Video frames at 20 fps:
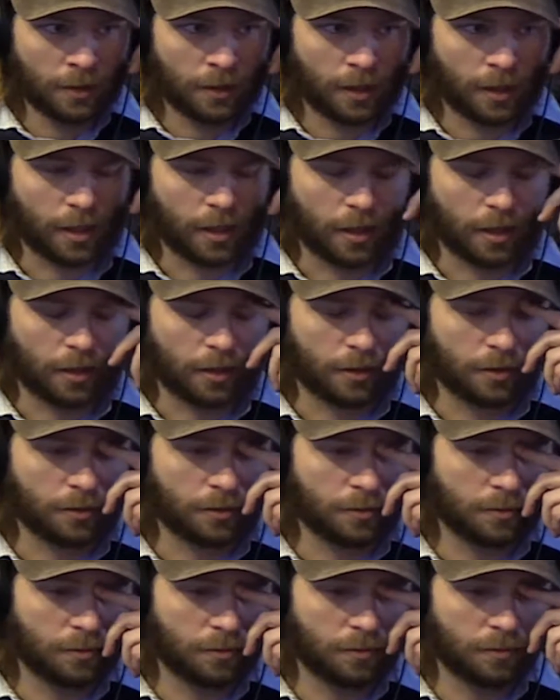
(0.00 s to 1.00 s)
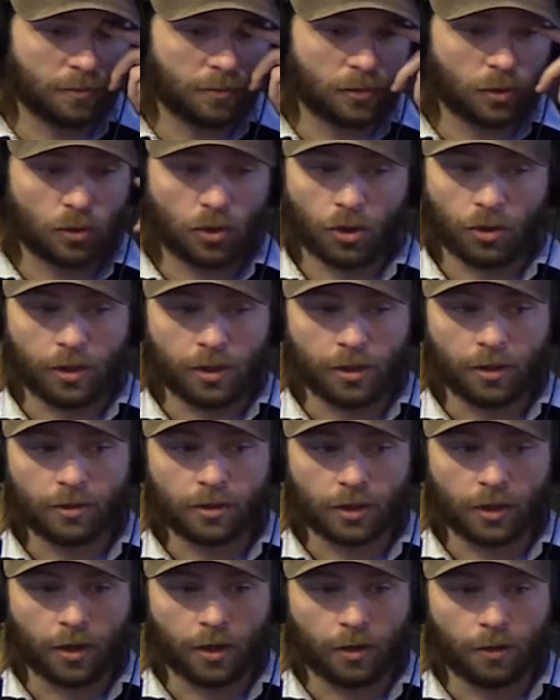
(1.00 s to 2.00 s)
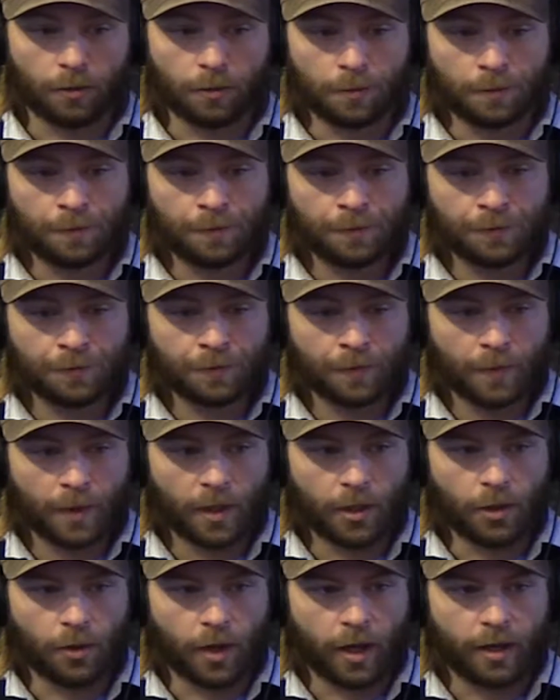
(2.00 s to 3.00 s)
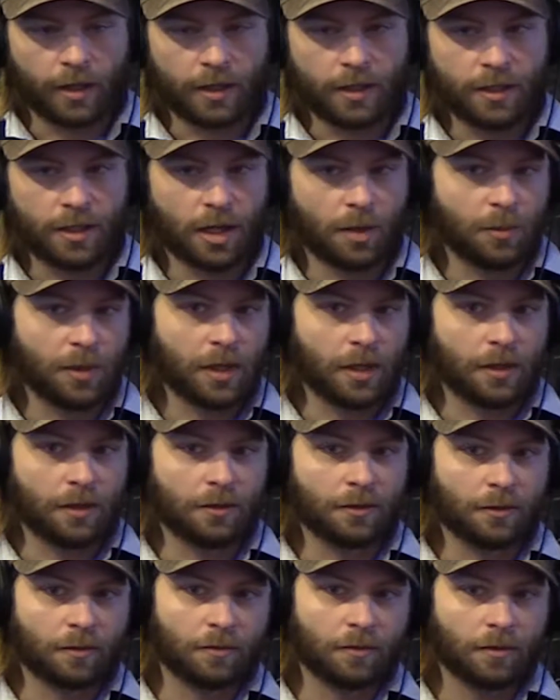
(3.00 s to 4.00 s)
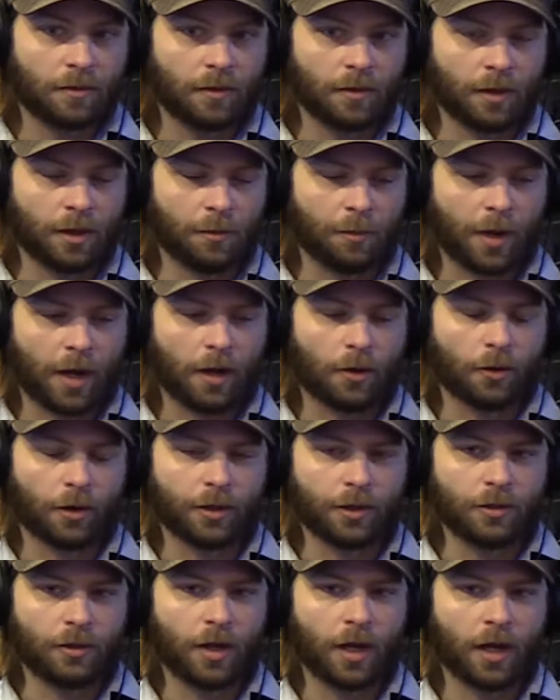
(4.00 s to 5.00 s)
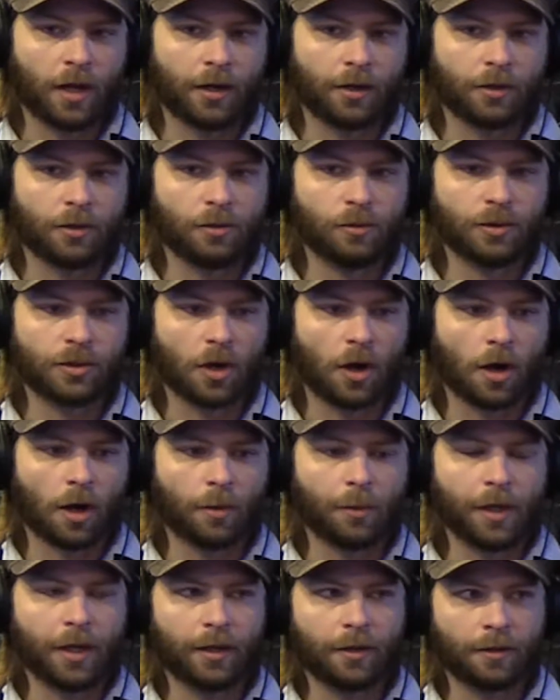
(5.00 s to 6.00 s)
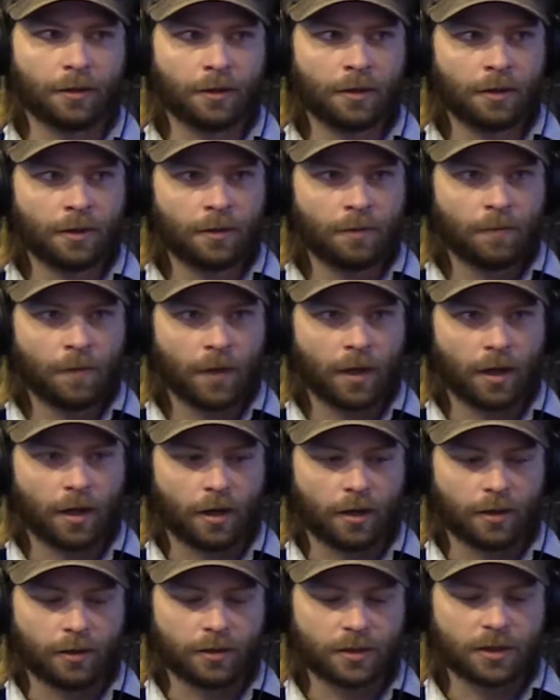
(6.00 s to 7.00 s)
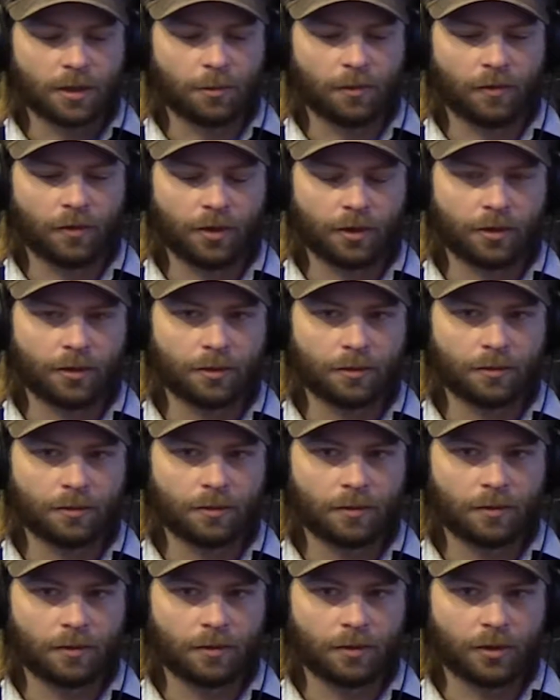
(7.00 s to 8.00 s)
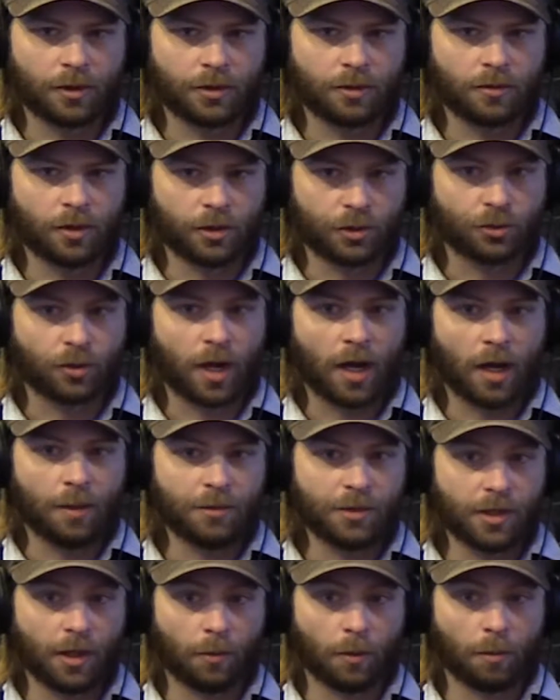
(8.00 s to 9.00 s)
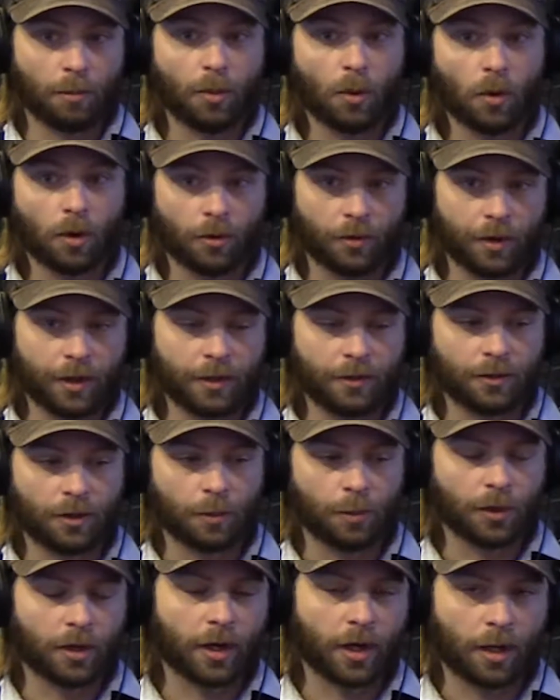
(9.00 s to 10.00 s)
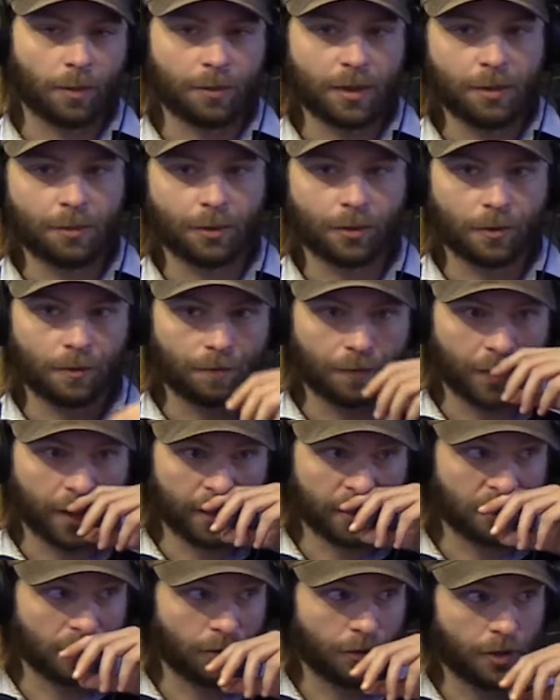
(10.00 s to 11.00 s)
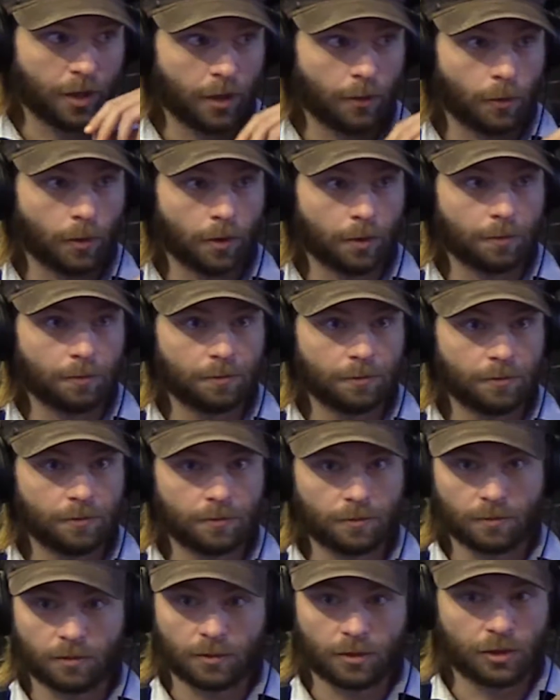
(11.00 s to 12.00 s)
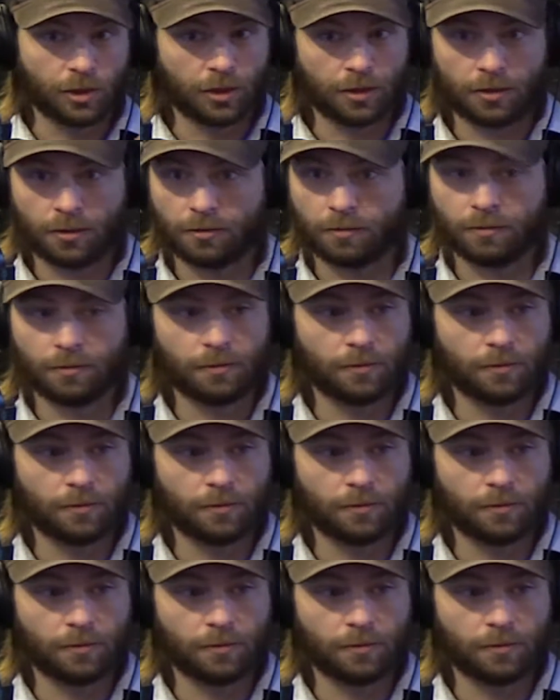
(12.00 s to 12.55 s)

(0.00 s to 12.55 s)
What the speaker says: 30 years ago, you had Idi Amin in power in Uganda, who was arming some of the tribes that were bordering the Pokot people. And so there were just,